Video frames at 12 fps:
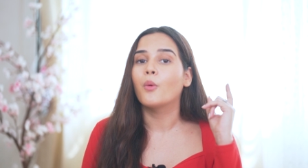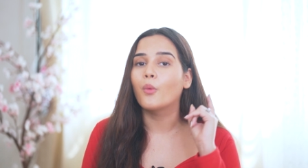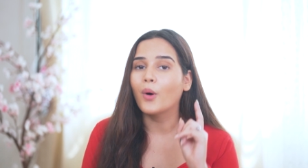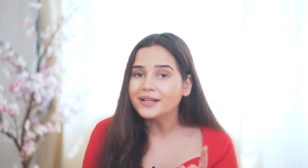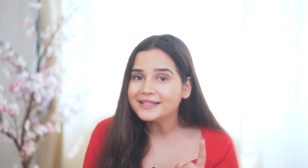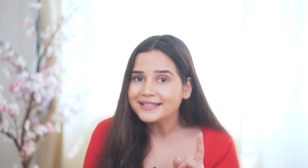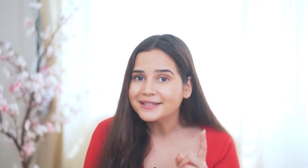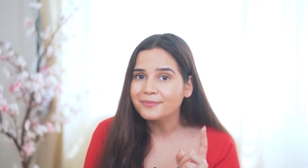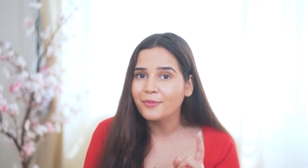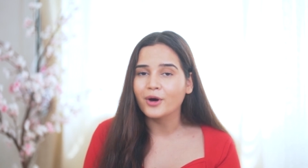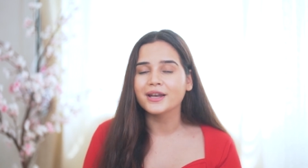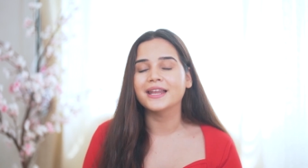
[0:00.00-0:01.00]
once in the
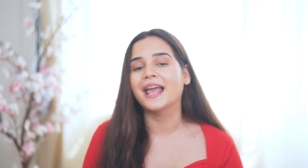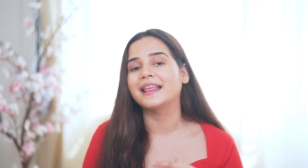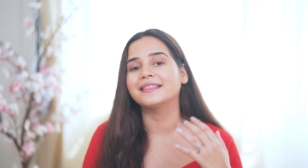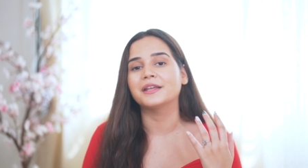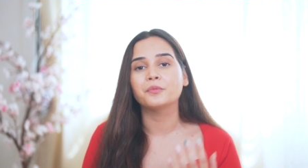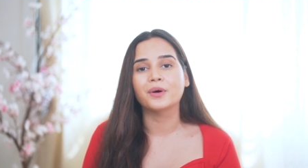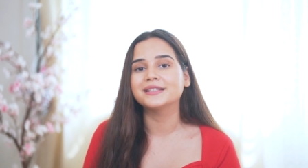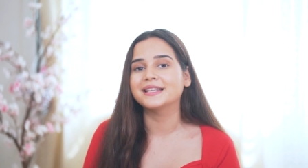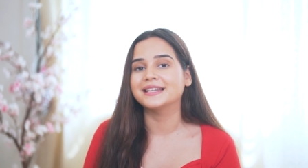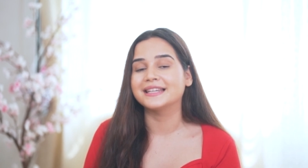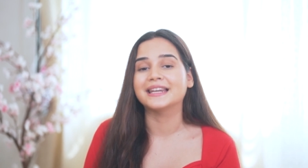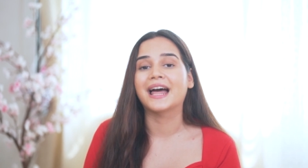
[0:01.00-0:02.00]
morning and then once
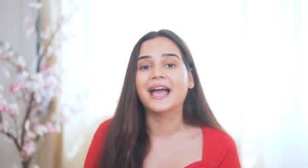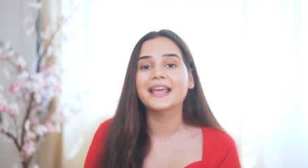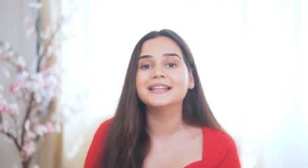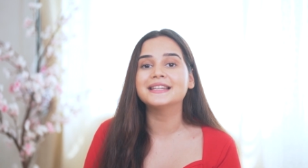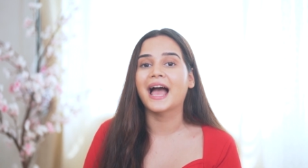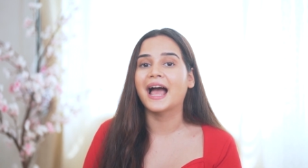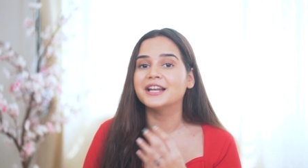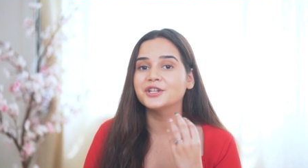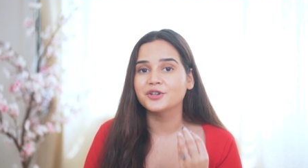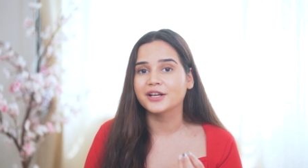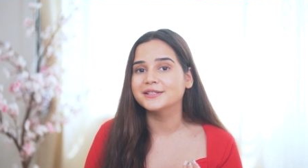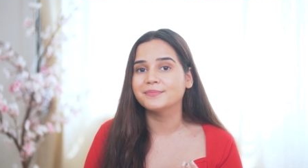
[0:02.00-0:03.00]
at night. And
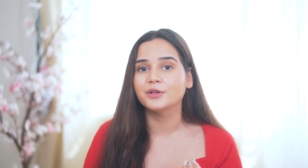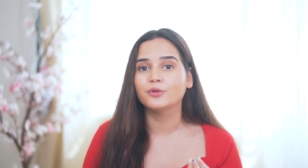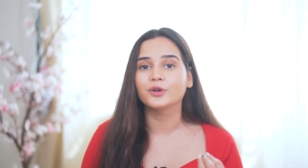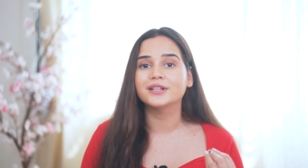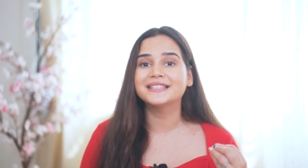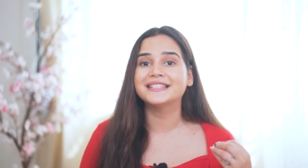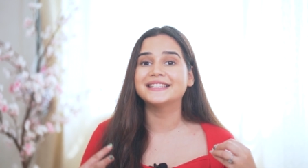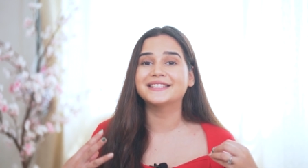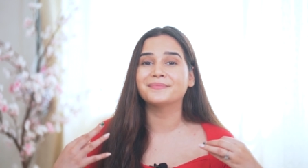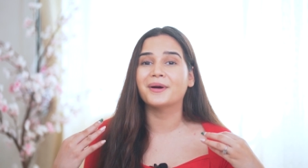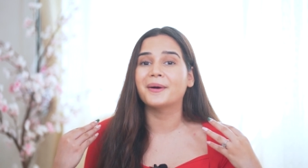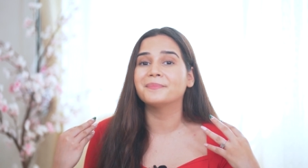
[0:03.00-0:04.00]
trust me, you're going to see
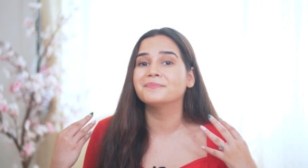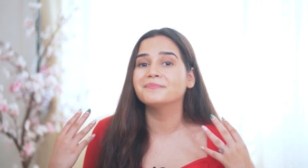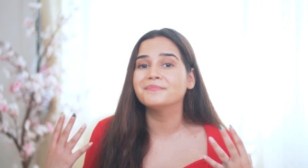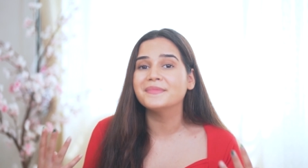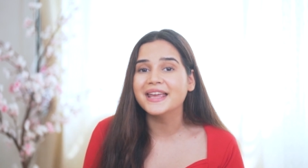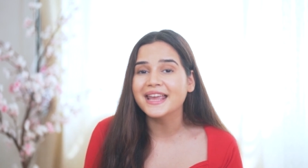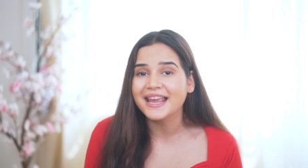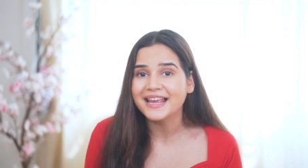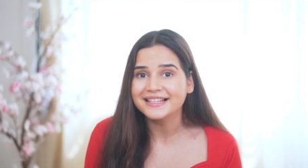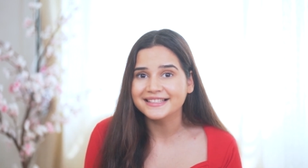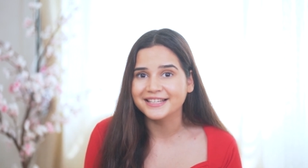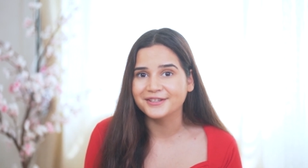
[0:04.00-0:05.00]
some
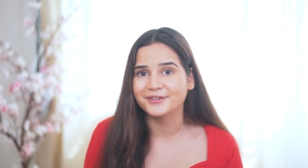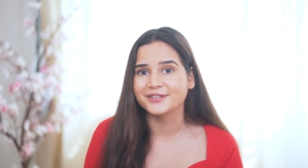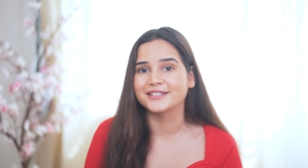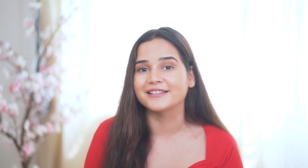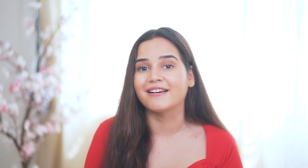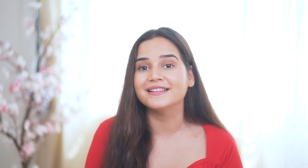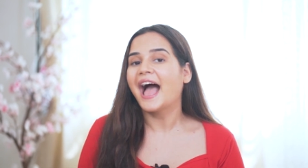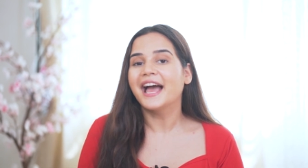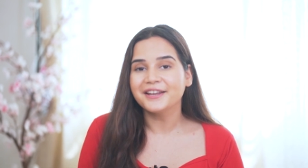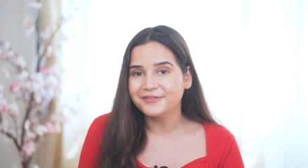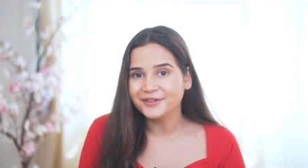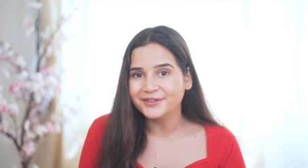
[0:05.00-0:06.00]
amazing results.
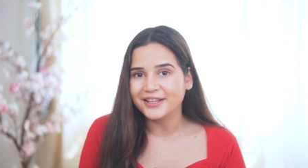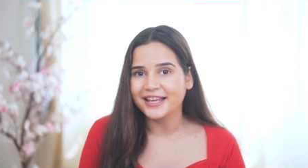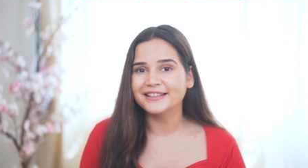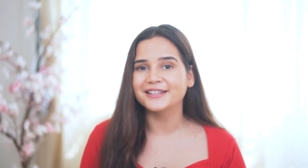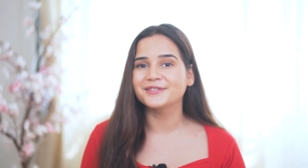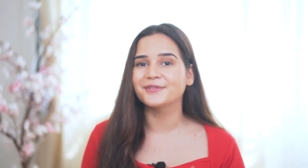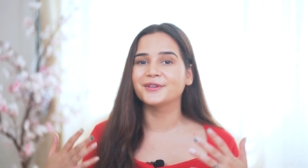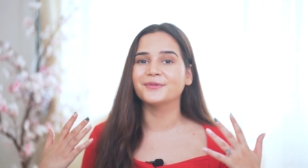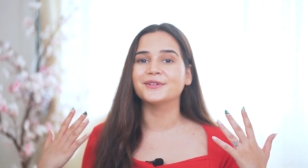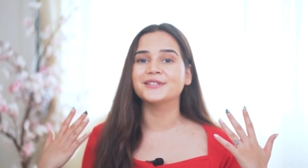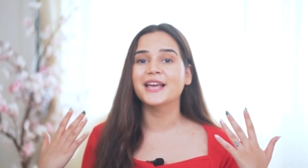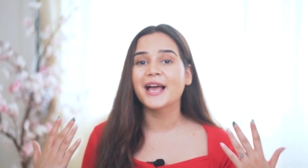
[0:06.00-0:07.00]
And if you think this video
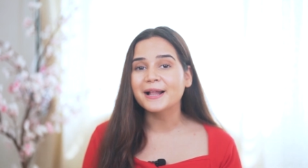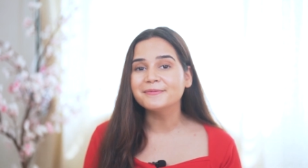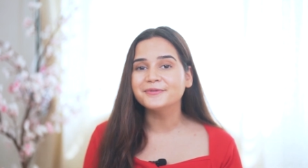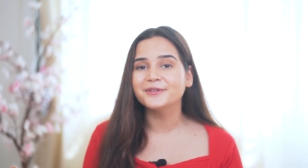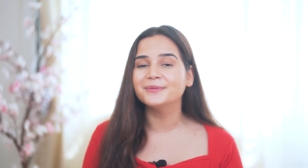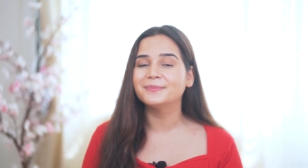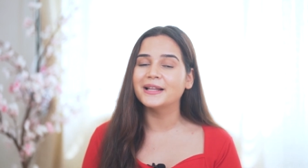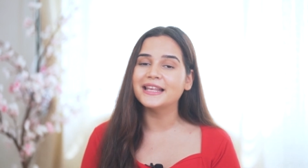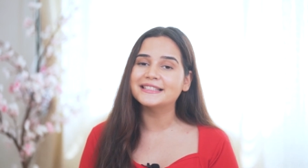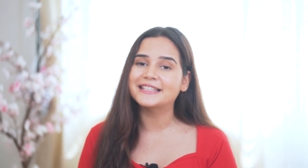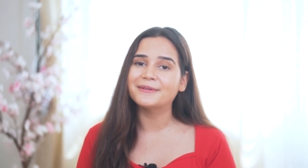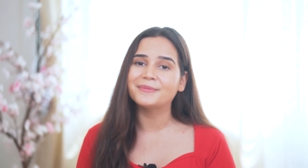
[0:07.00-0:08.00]
was helpful,
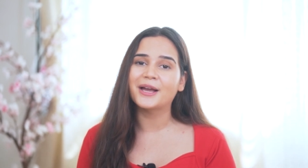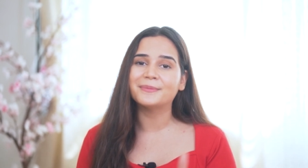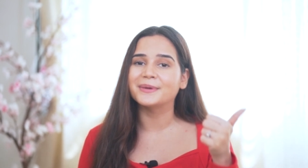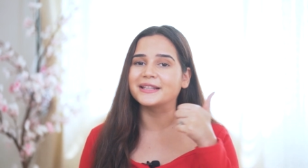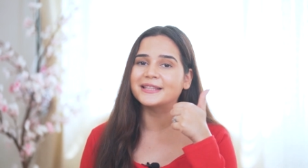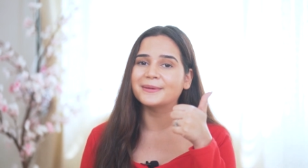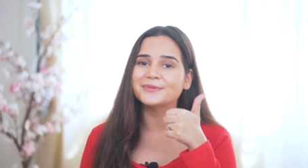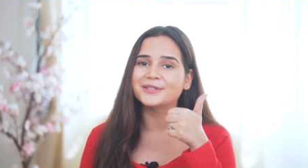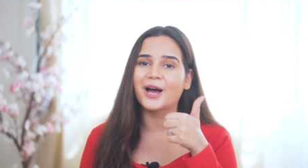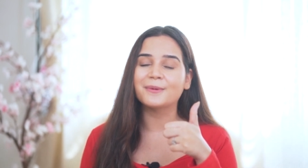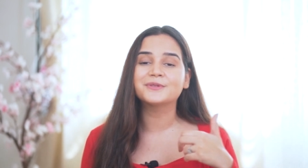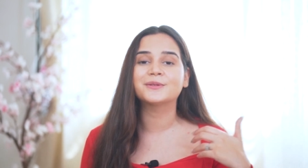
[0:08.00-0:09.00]
please give me a big thumbs
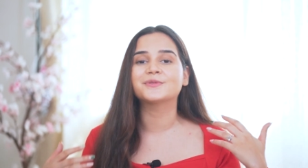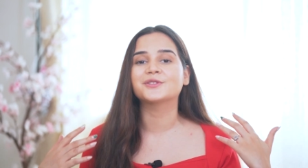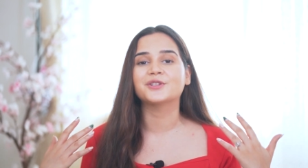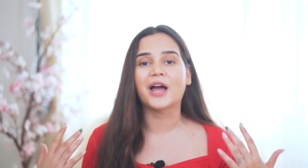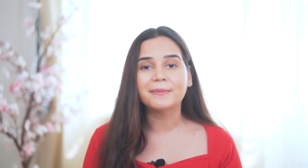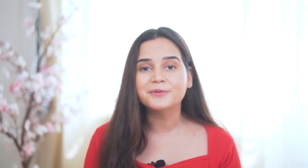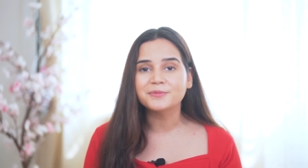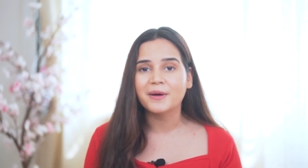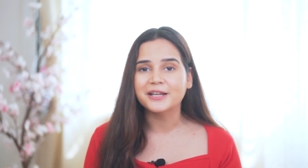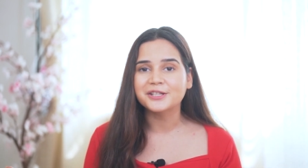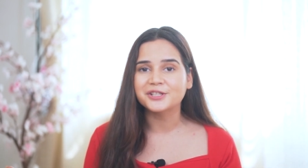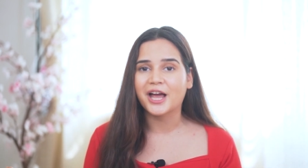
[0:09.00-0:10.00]
up, subscribe to
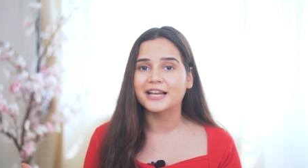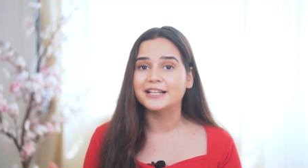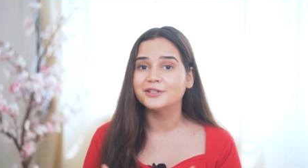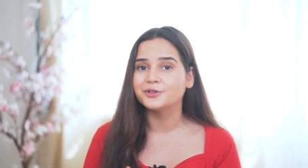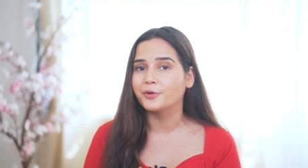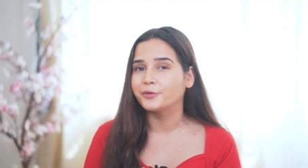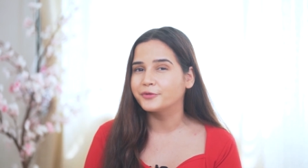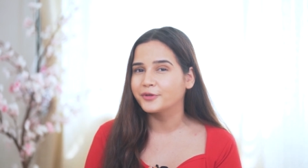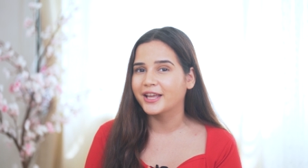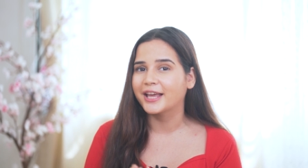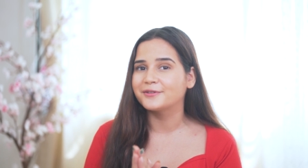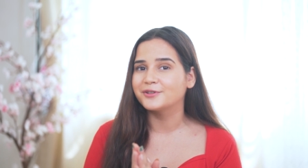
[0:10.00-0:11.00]
my channel, don't
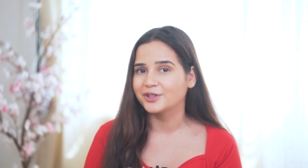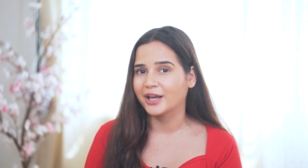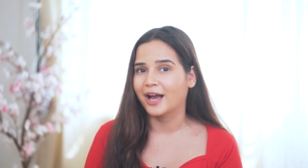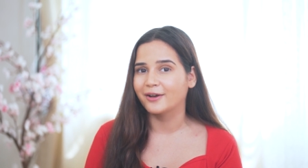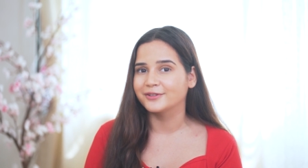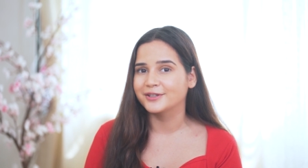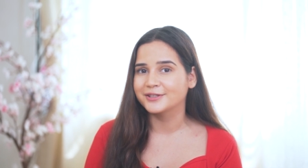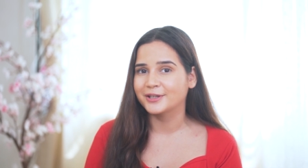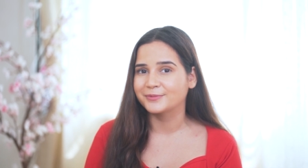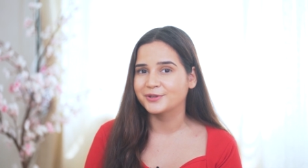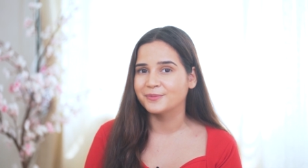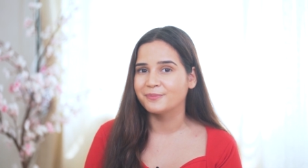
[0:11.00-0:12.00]
forget to check out the
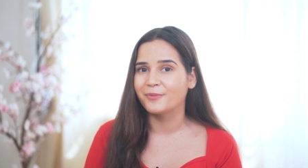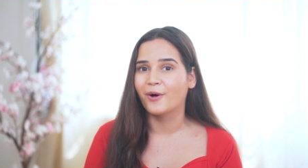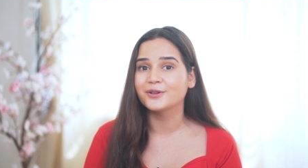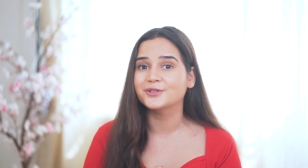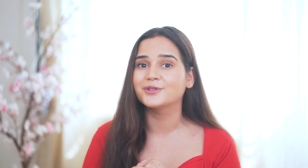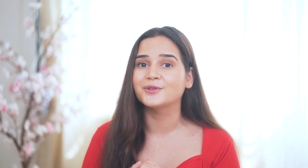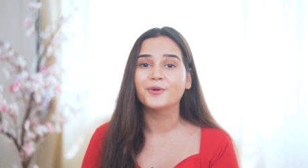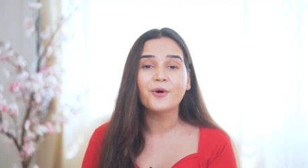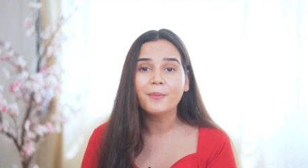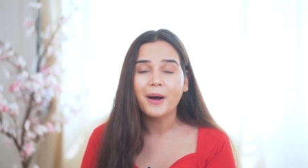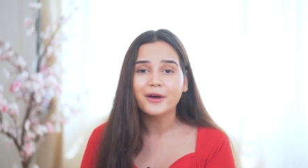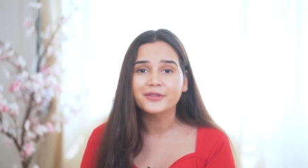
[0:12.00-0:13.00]
description box to know
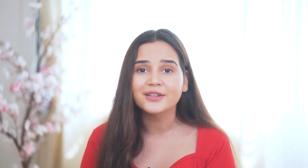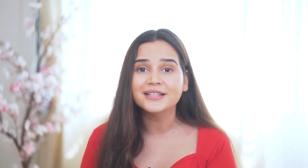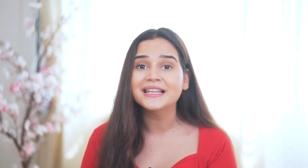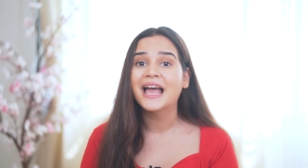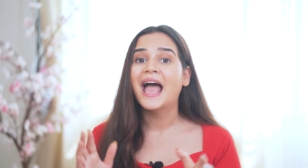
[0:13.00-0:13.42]
about this,